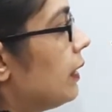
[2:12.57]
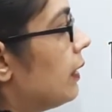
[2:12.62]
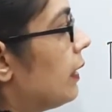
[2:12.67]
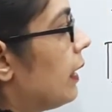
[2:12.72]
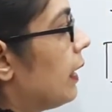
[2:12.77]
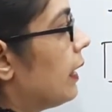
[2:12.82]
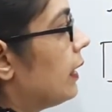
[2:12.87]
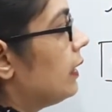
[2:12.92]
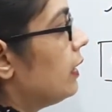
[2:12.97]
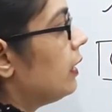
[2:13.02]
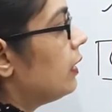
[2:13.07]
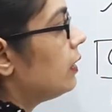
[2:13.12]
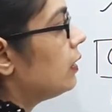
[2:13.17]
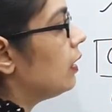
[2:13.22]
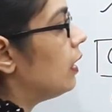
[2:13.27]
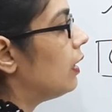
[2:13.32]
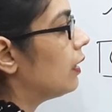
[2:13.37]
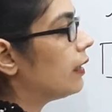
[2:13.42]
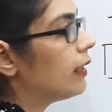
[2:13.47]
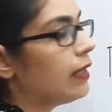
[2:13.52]
and
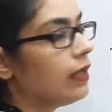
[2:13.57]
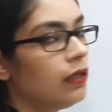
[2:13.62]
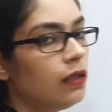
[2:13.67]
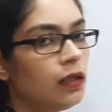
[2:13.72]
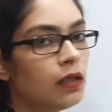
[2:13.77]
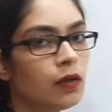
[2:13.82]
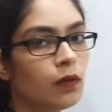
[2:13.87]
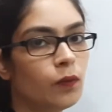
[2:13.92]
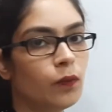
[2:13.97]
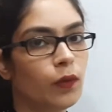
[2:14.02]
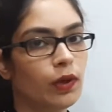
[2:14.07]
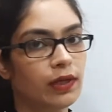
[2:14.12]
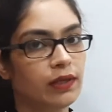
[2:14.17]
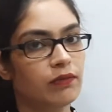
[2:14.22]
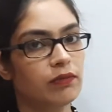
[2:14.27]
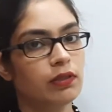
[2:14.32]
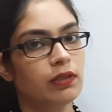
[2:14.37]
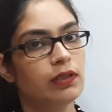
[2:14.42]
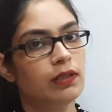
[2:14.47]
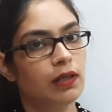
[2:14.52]
again
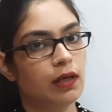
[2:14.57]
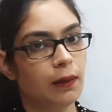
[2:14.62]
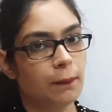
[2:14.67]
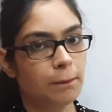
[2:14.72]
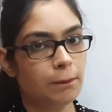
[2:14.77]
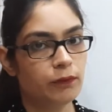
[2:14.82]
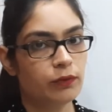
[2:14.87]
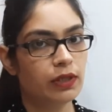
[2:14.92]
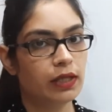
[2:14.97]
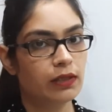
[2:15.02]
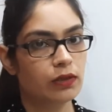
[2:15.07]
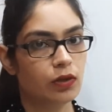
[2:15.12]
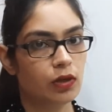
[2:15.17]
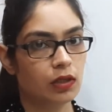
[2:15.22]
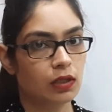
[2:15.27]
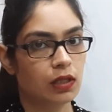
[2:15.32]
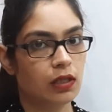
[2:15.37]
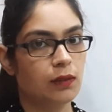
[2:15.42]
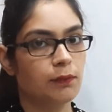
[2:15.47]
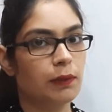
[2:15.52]
whatever term we are
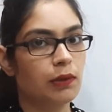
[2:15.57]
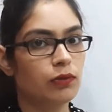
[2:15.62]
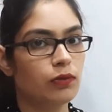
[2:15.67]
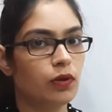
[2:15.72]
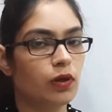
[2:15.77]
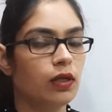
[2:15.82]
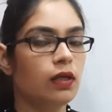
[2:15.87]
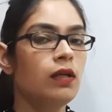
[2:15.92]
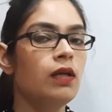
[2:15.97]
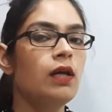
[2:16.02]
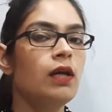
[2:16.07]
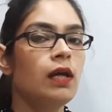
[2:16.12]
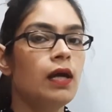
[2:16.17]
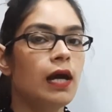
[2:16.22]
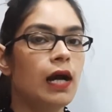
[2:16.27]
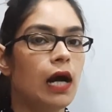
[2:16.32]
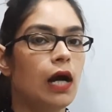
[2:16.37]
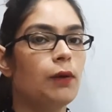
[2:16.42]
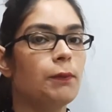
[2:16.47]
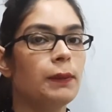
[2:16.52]
talking about or
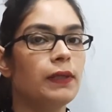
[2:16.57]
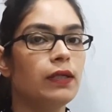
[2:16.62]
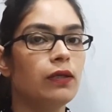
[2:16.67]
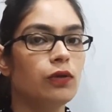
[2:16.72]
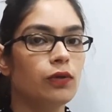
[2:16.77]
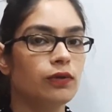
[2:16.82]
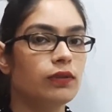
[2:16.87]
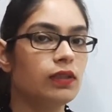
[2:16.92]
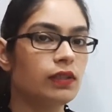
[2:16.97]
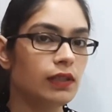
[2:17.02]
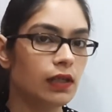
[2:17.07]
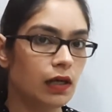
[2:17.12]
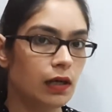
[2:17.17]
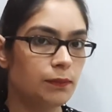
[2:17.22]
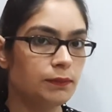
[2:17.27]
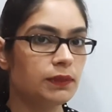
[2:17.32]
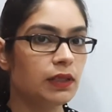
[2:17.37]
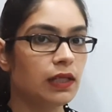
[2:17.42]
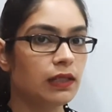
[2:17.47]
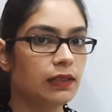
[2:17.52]
how many total
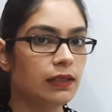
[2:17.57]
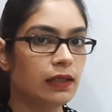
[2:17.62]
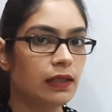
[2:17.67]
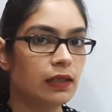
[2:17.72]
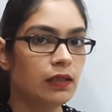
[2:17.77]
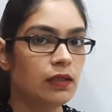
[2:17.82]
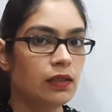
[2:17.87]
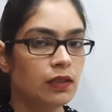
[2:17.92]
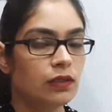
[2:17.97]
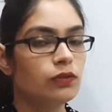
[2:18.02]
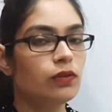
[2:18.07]
terms are there,